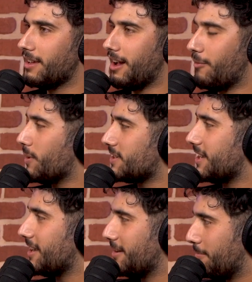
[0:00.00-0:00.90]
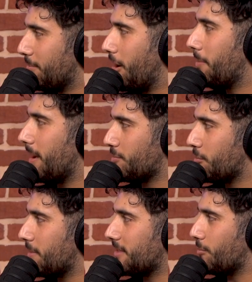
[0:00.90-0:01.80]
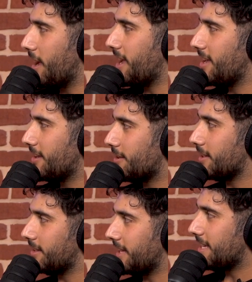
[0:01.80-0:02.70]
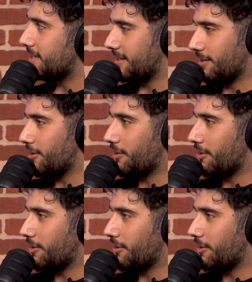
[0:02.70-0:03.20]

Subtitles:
I've always said pop-ups will be the way, because at least,